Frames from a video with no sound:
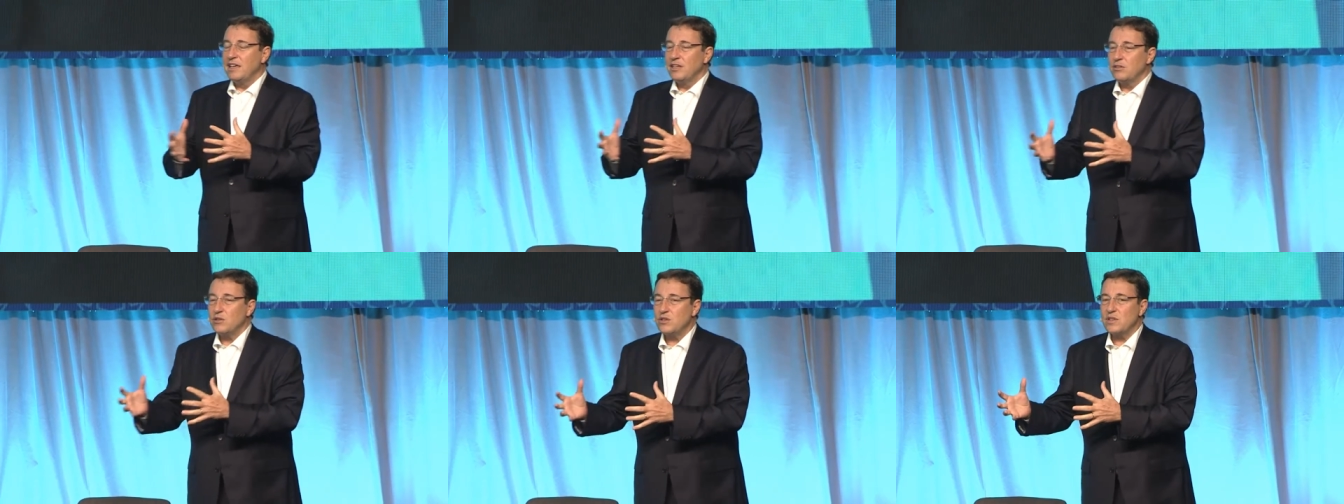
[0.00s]

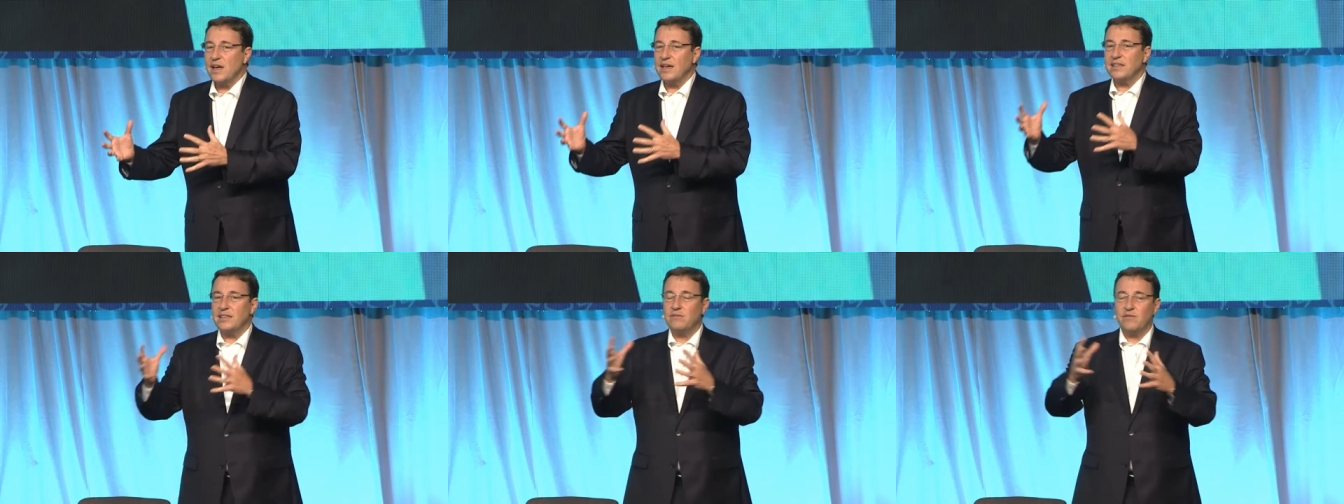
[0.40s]
to
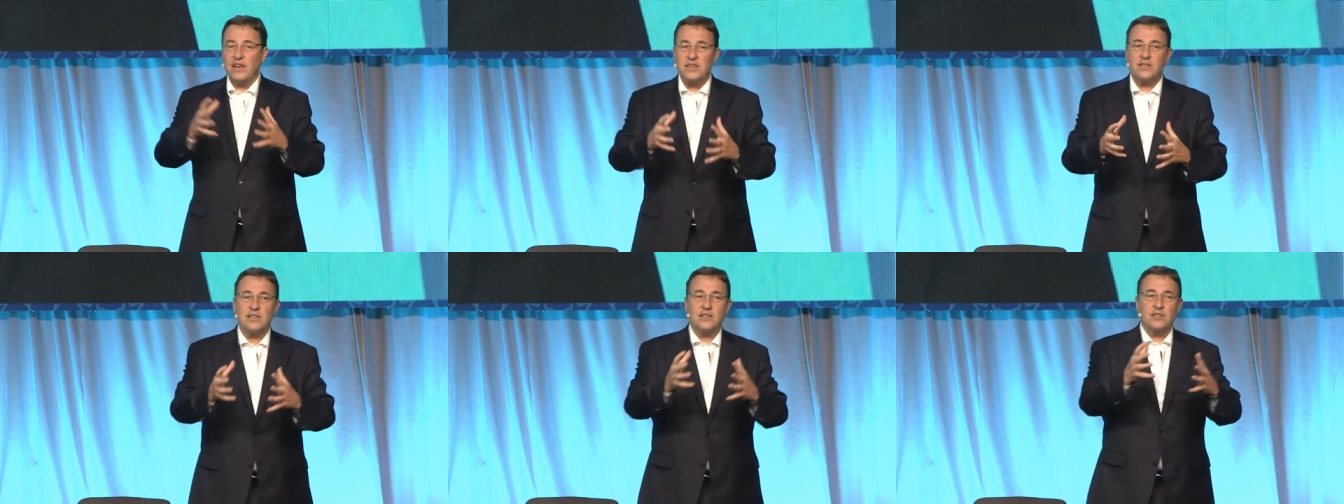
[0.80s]
start
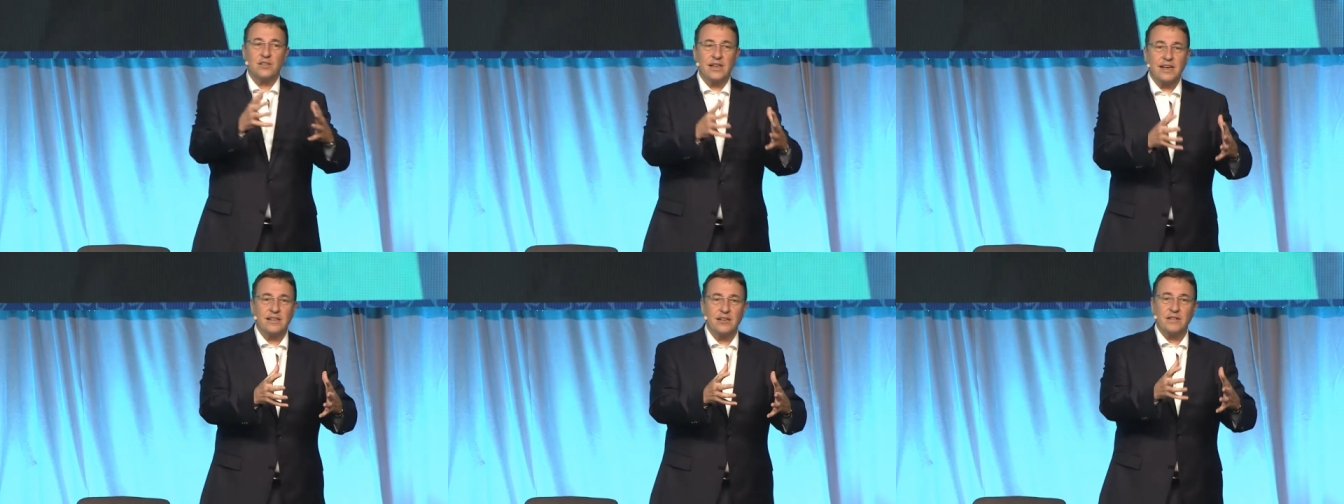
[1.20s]
investing
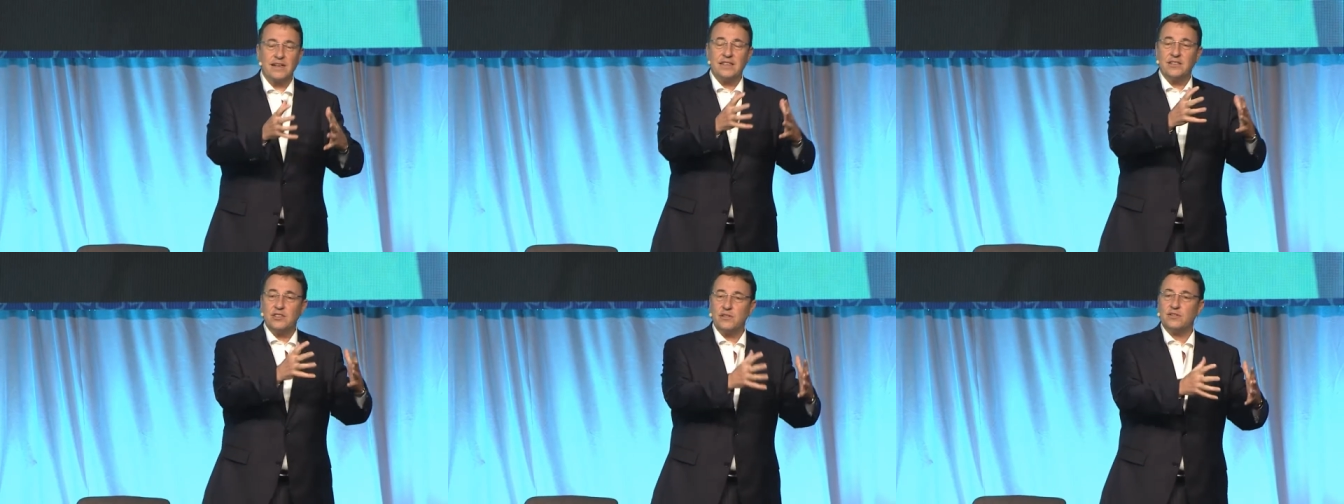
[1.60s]
together
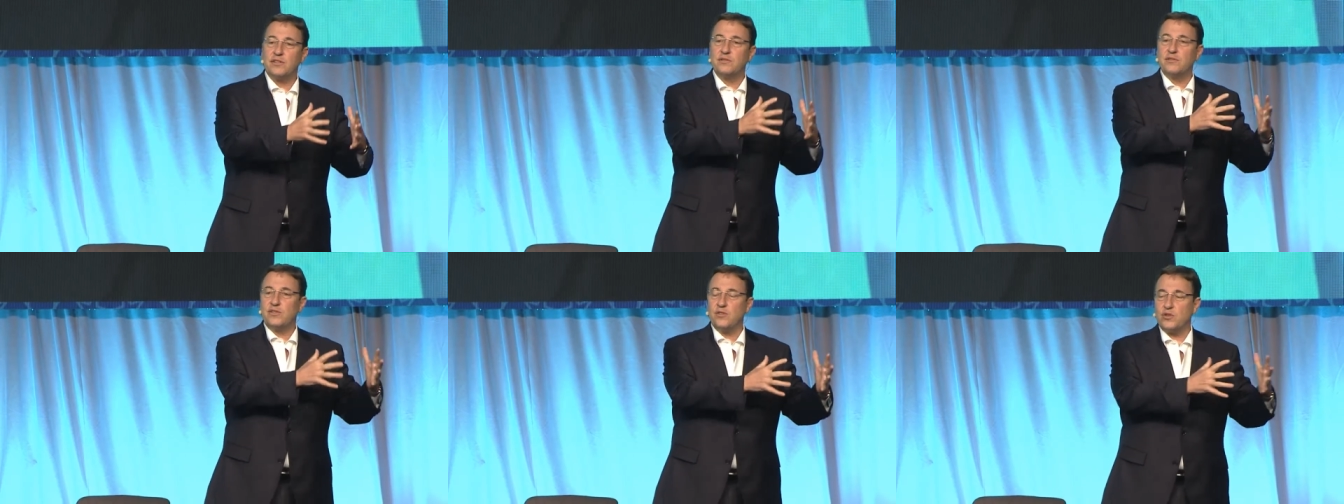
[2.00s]
in
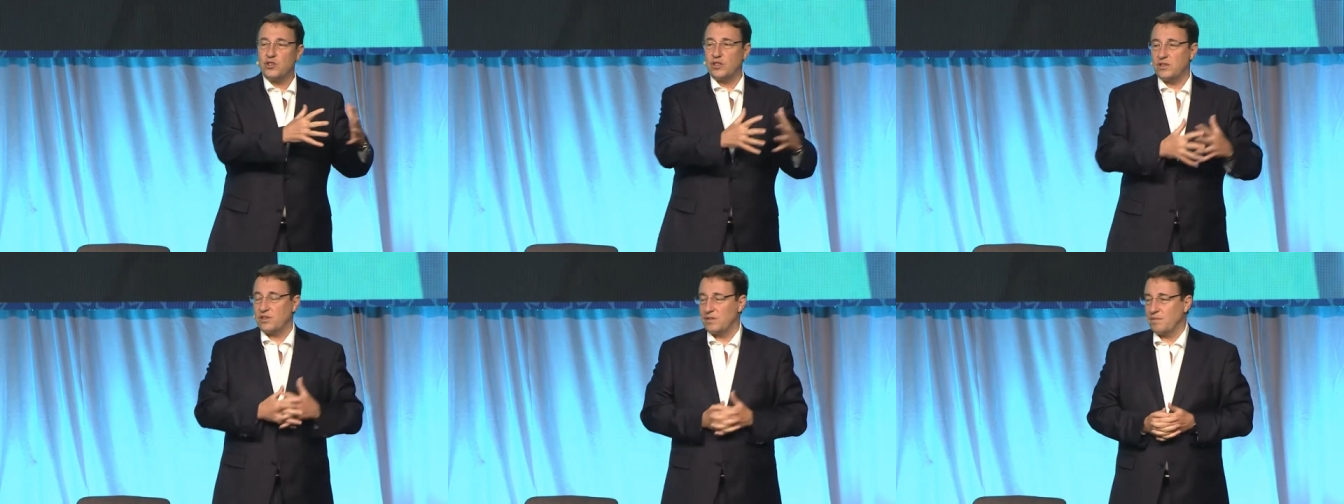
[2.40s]
different
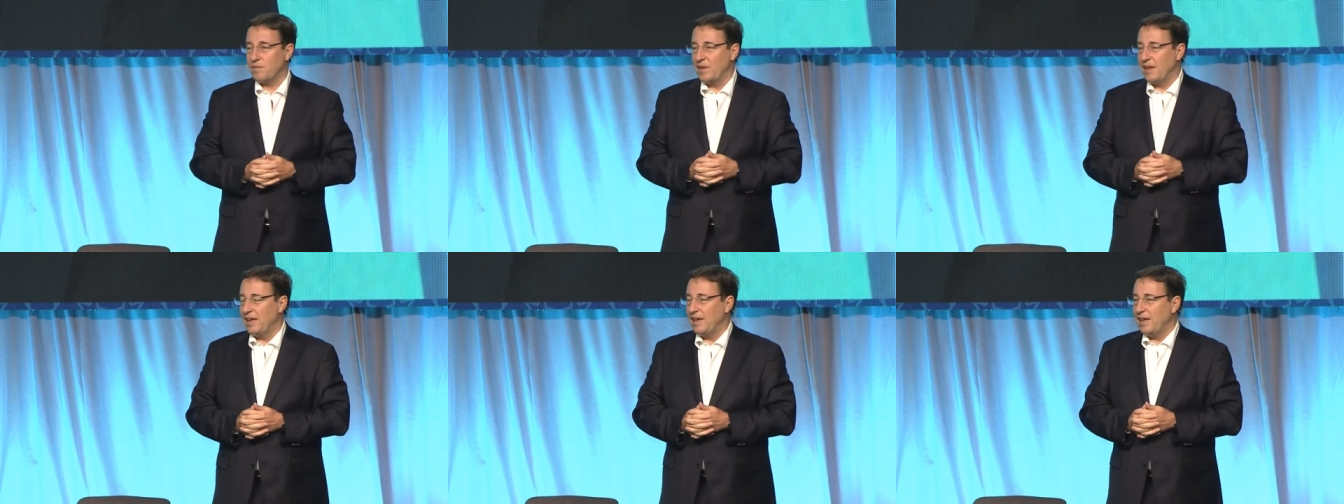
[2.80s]
futures.
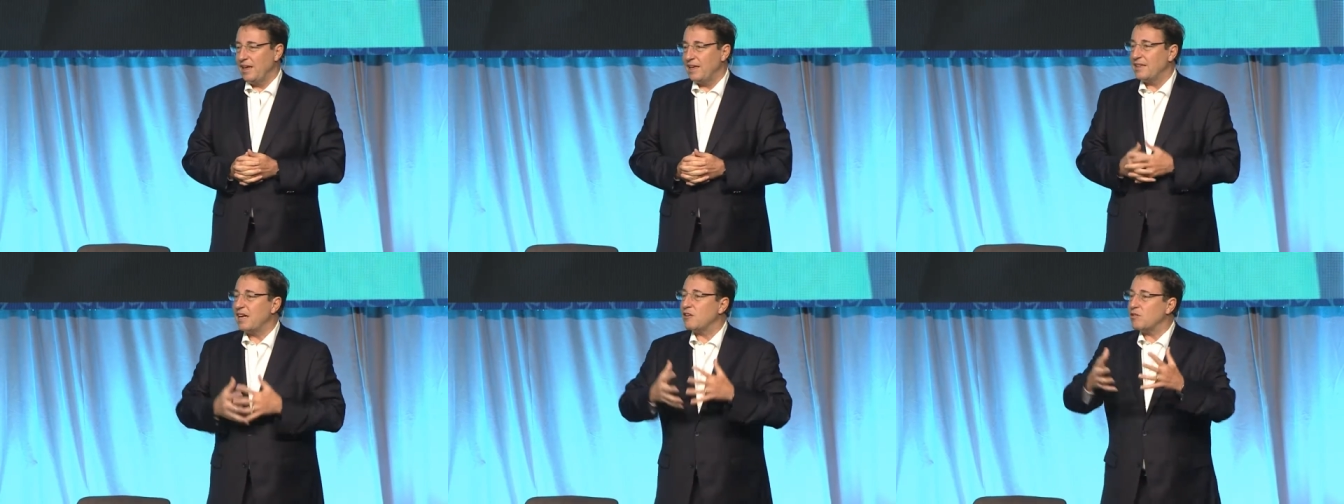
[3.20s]

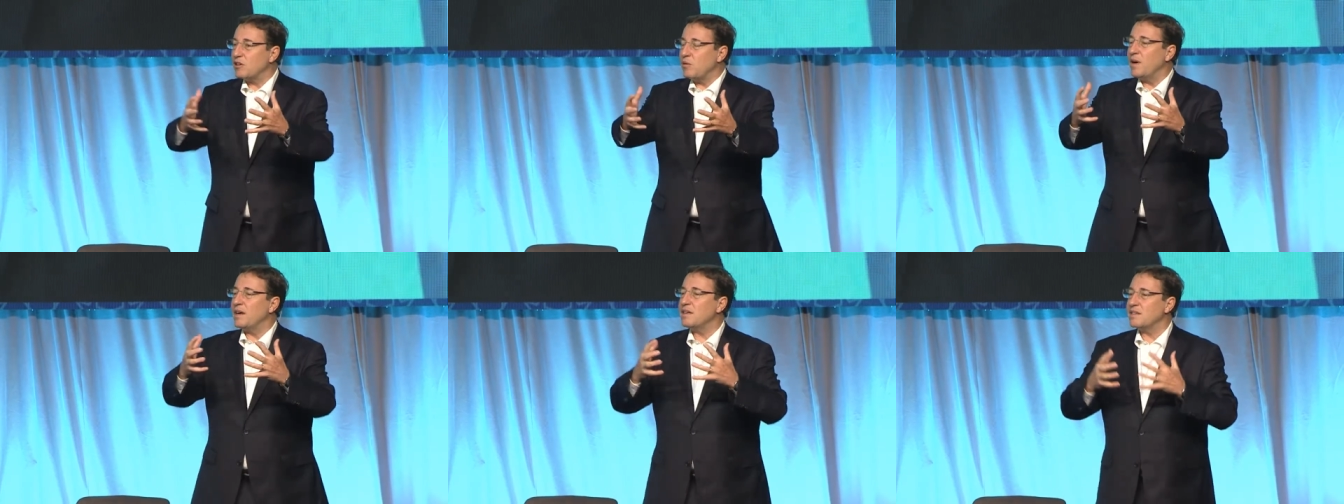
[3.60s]
And that
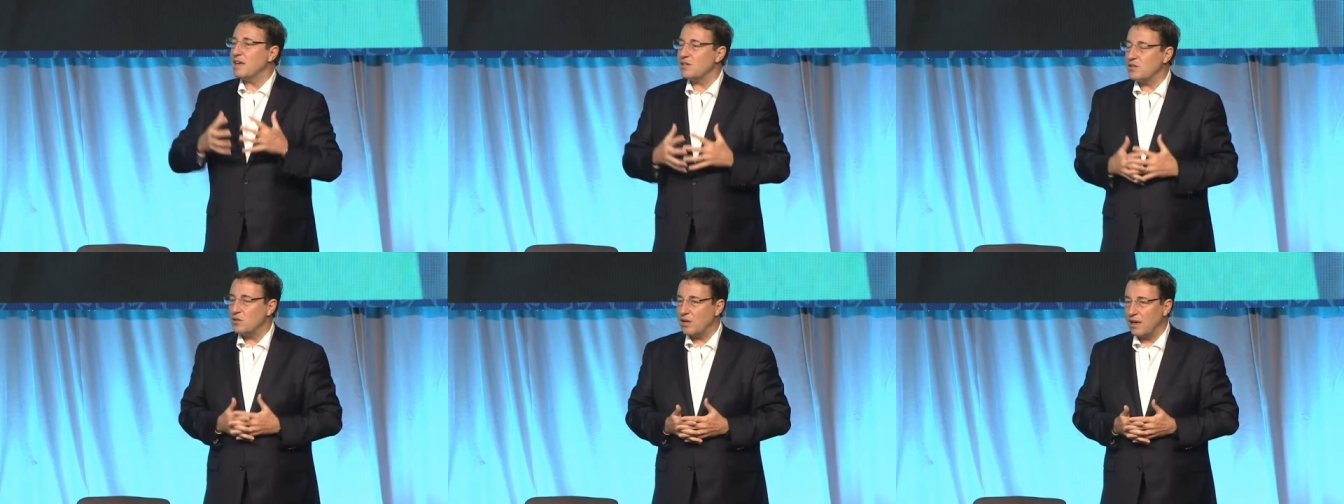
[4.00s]
requires
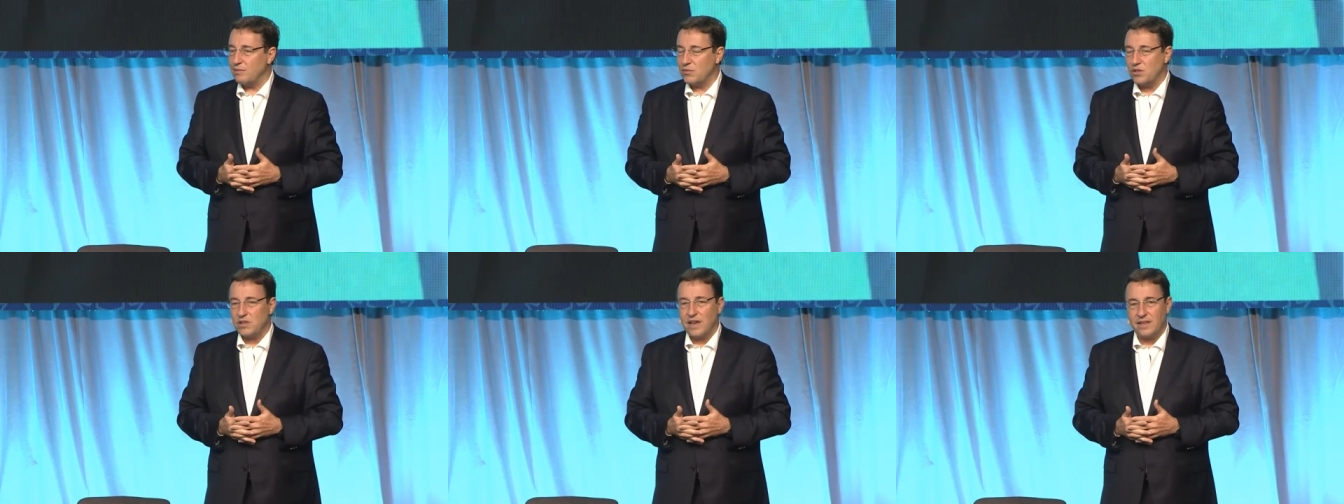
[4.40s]
us to come
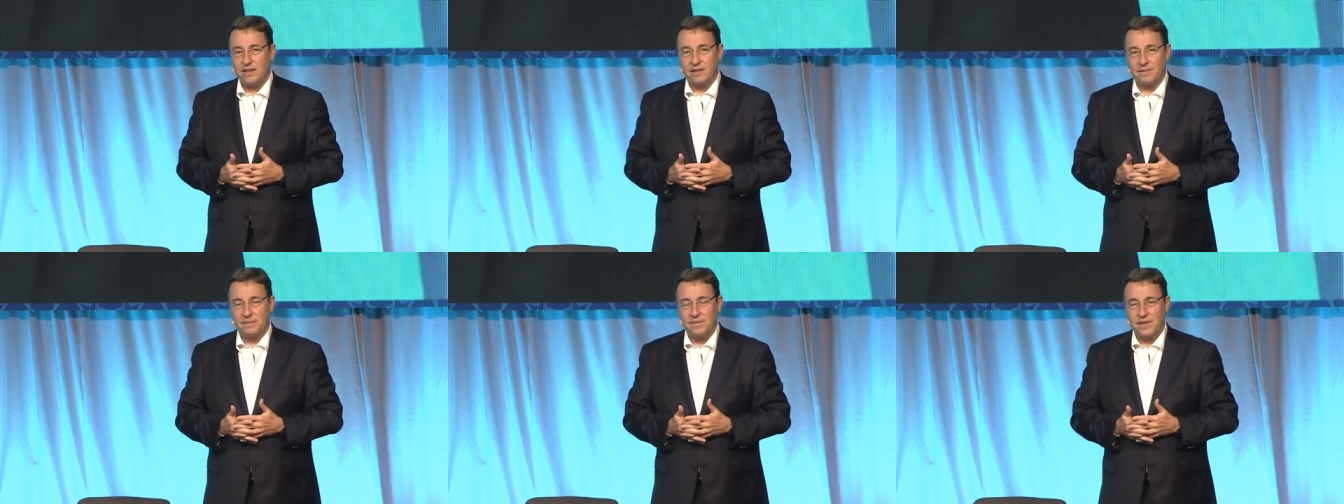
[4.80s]
together.